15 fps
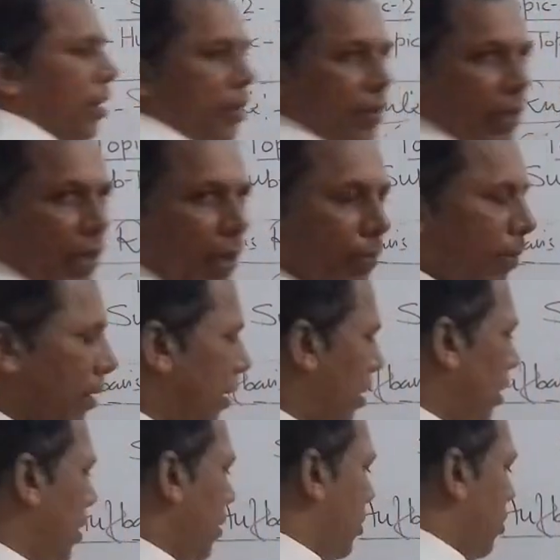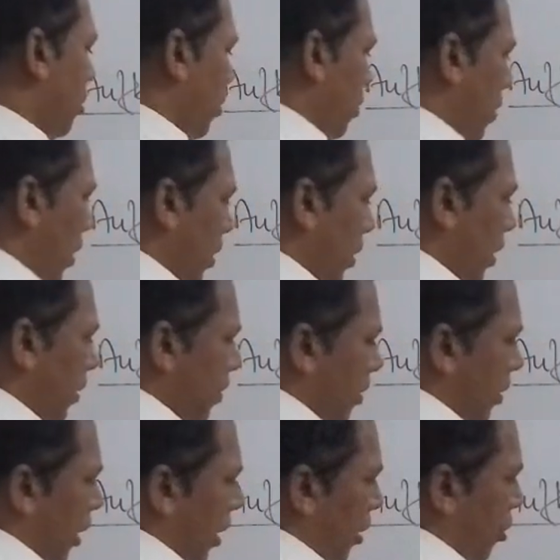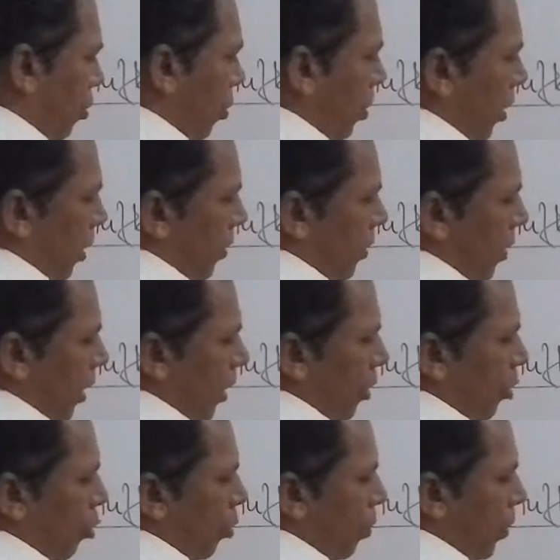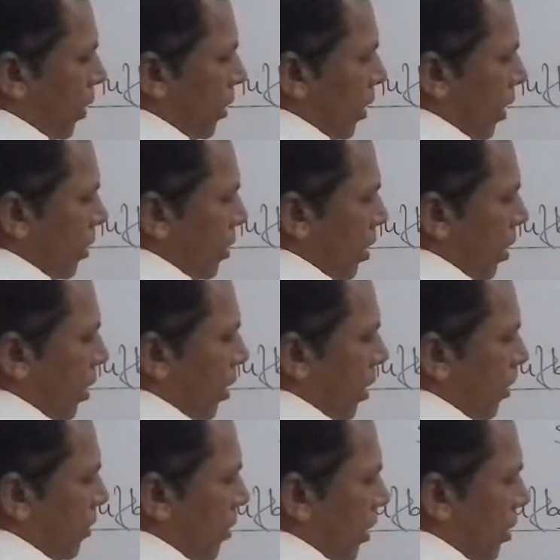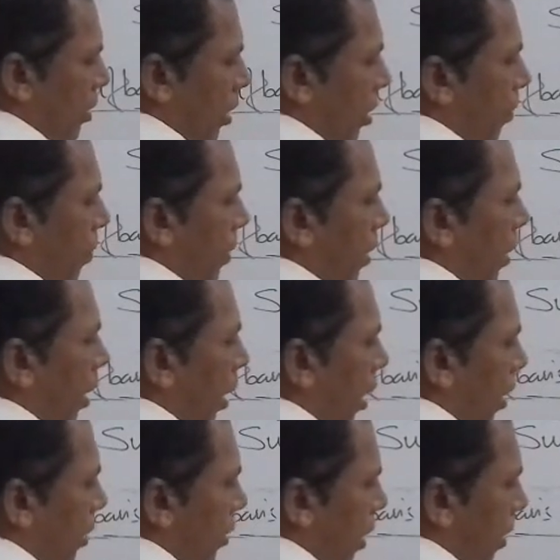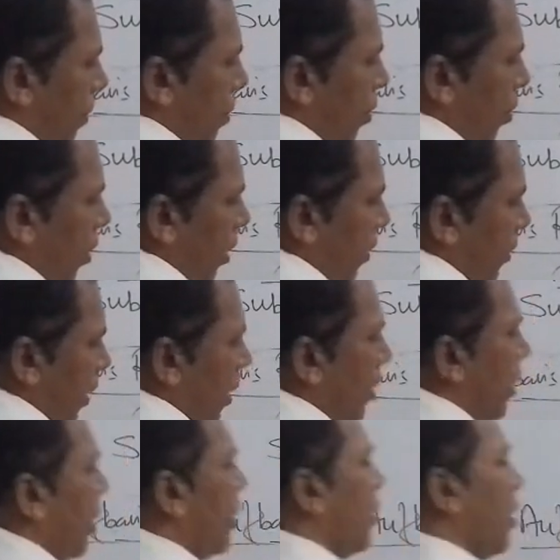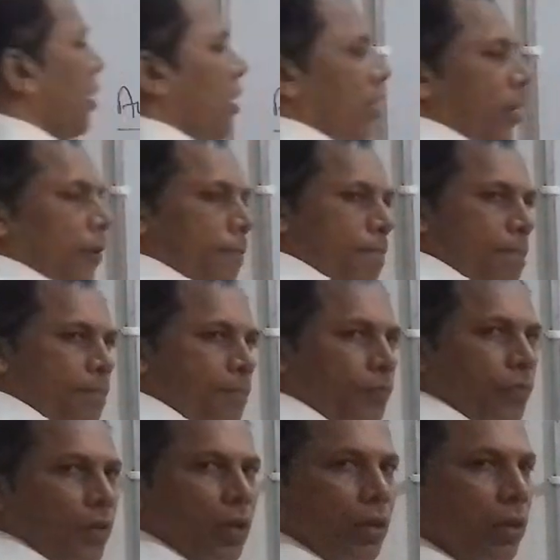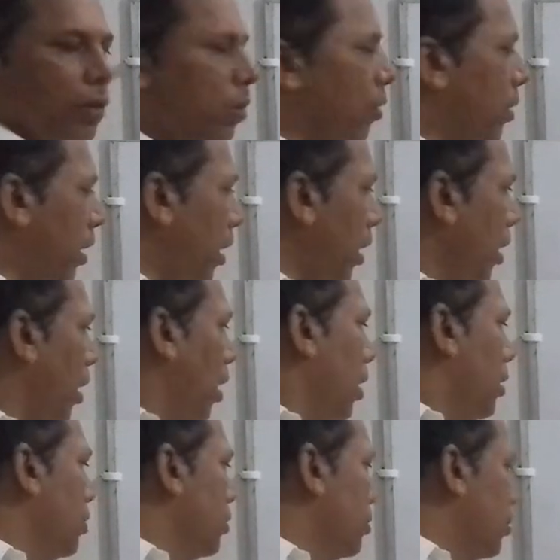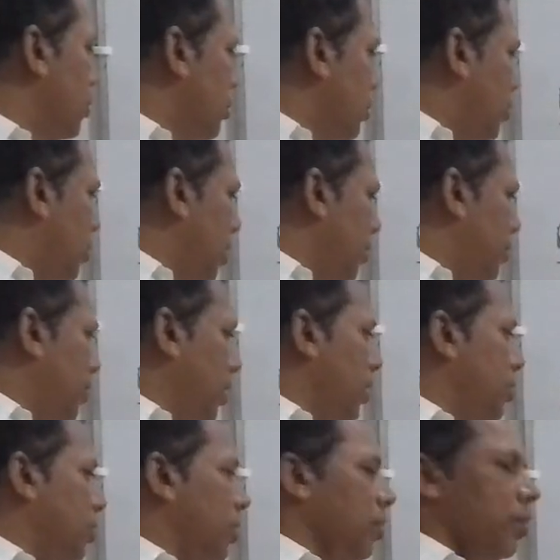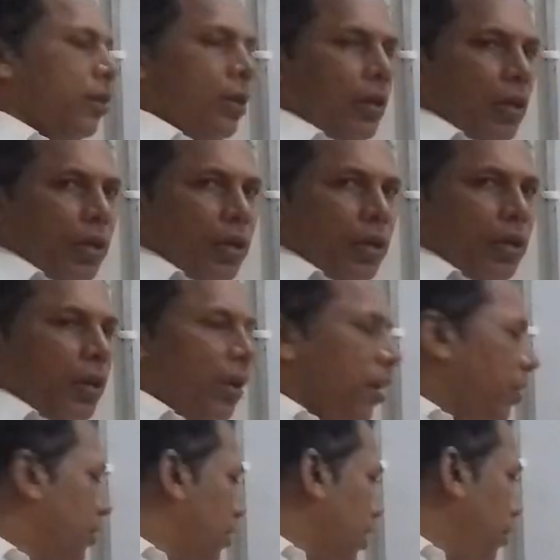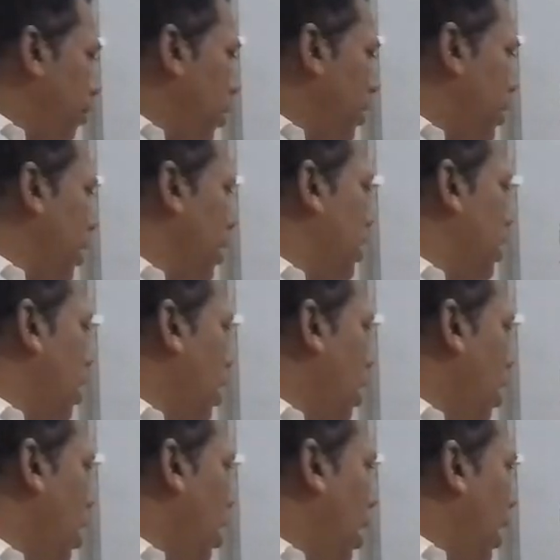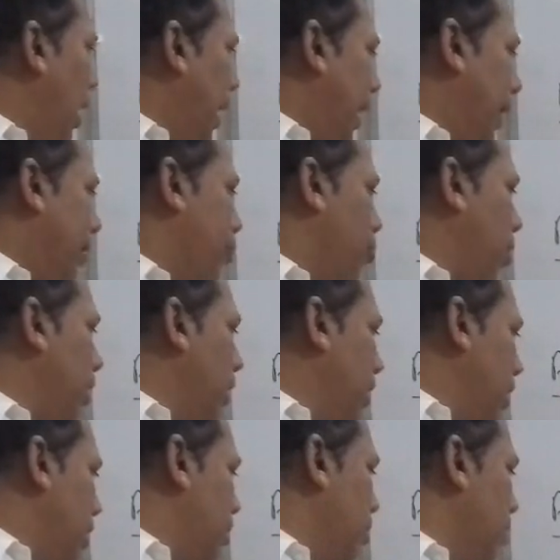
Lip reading: energy level. So 1s, then 2s, then 2p, then 3s, then 3p, then 4s, and then 3d. Okay, this is schematic electronic